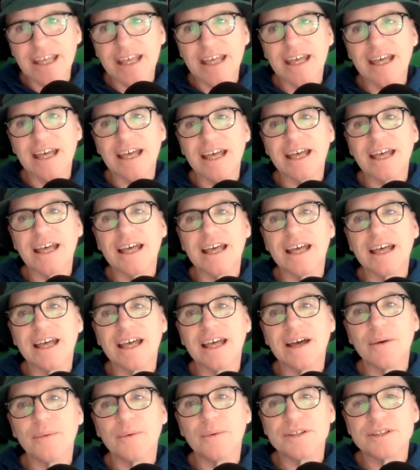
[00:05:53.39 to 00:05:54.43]

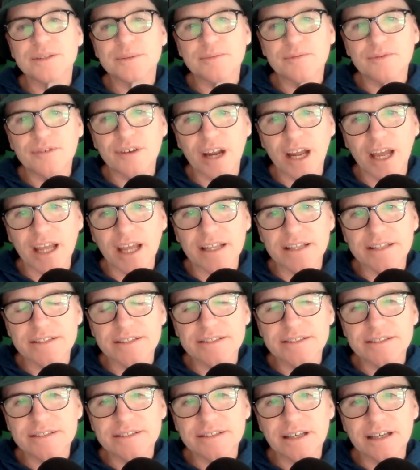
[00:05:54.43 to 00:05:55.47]
with some
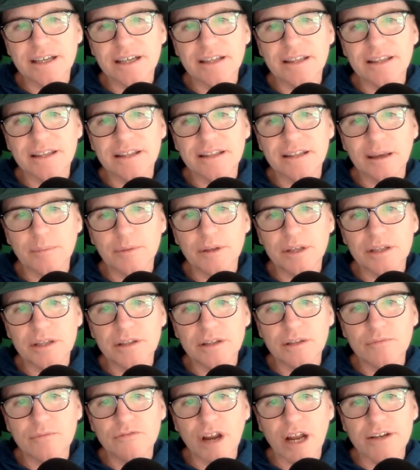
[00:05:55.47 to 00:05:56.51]
friends.
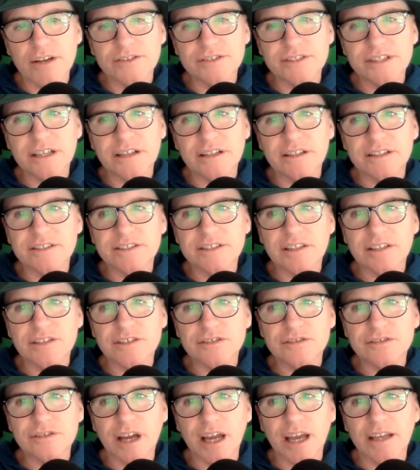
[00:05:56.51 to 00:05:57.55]
The Writers Guild is on
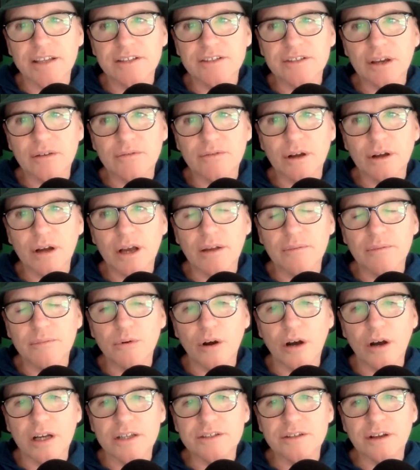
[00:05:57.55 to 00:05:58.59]
strike, so I
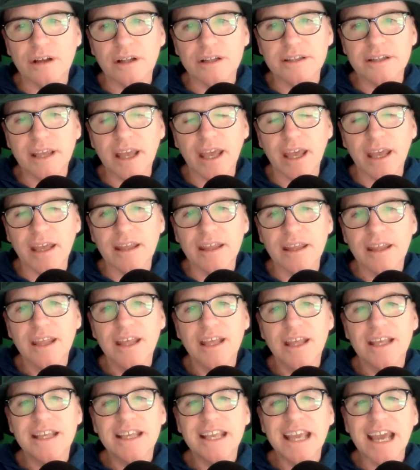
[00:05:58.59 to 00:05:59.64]
walked all day.
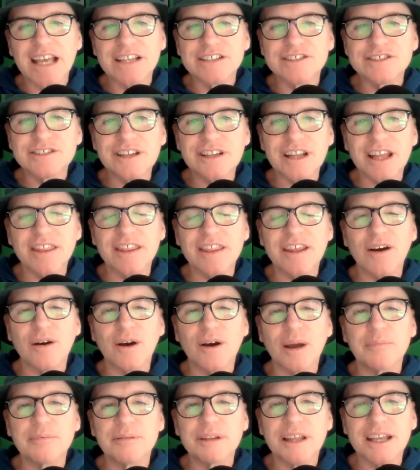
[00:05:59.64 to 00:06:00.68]
Yesterday, though,
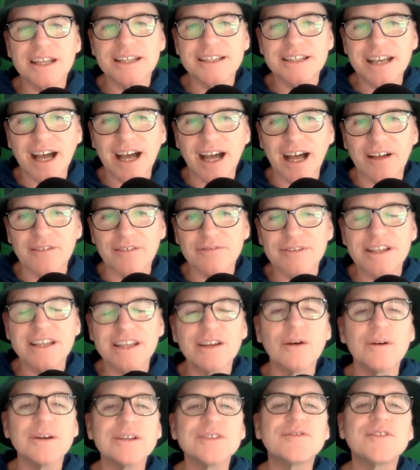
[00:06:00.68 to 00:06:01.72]
I played golf, and
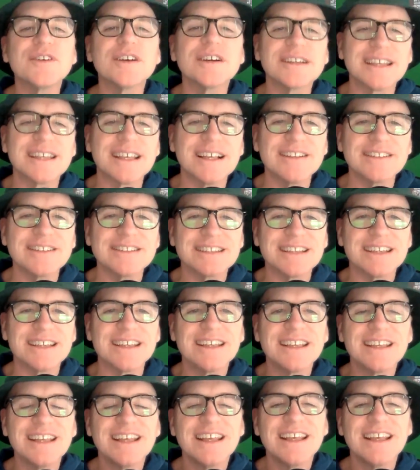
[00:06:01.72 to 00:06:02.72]
you always feel guilty